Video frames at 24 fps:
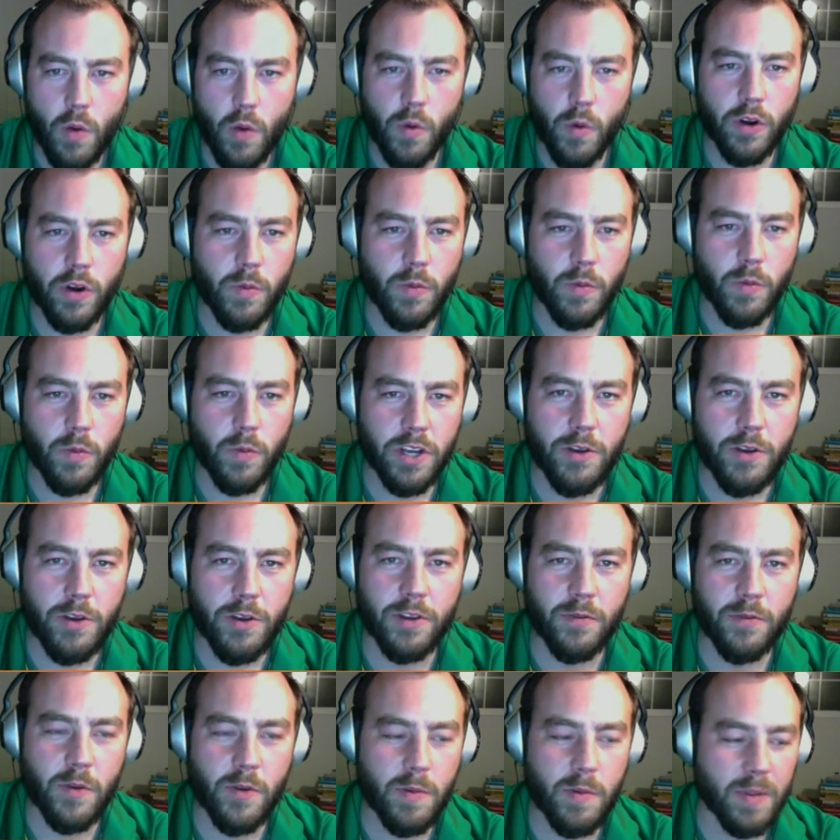Well, you
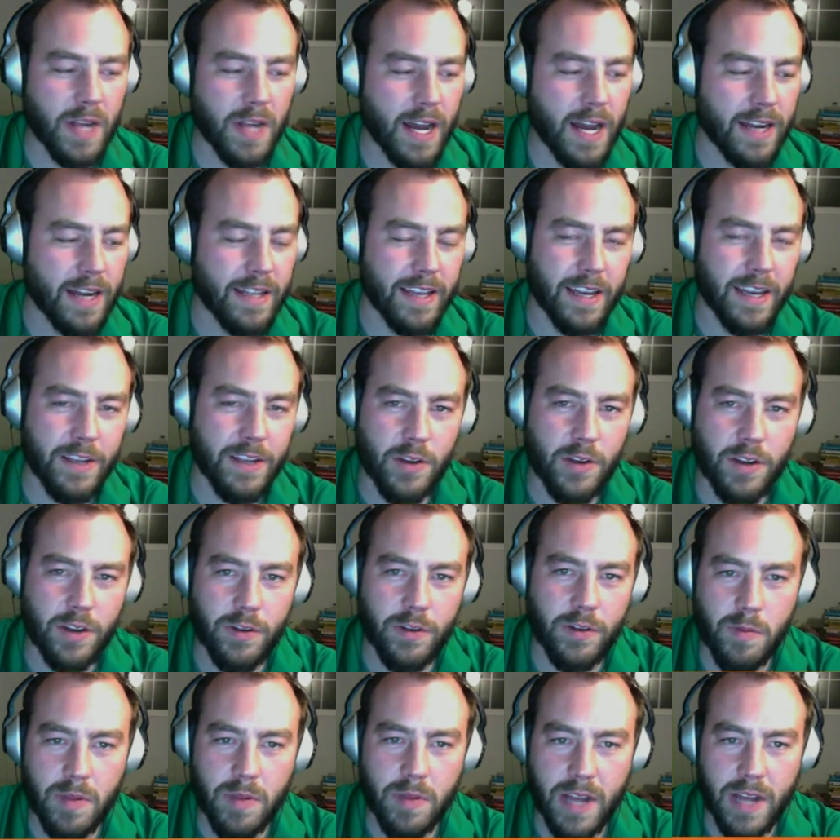can reply to that. You can
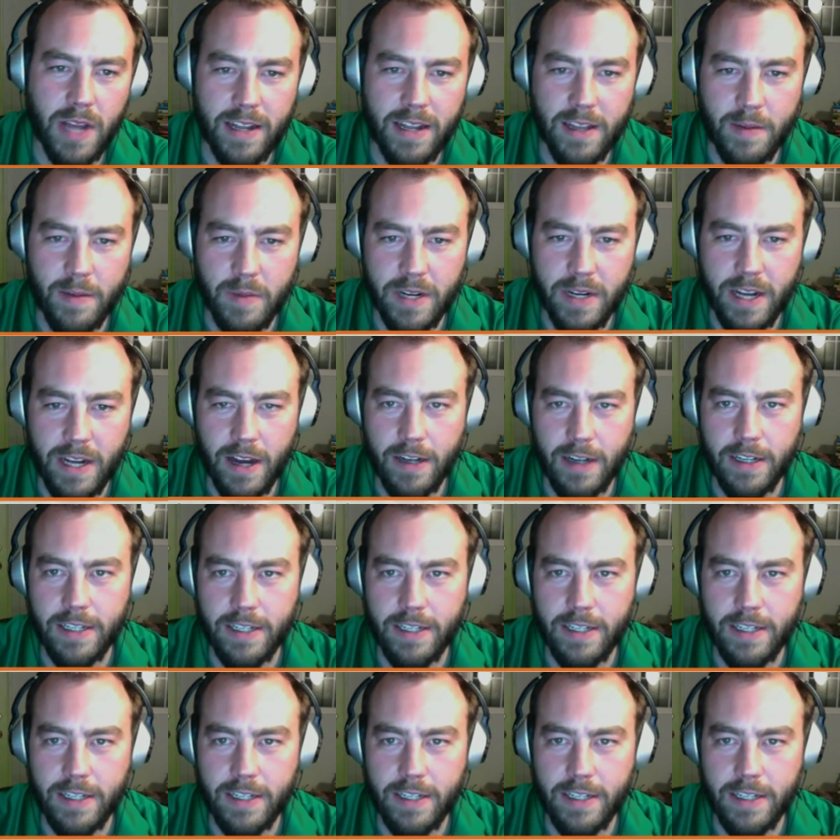reply to them, but not in a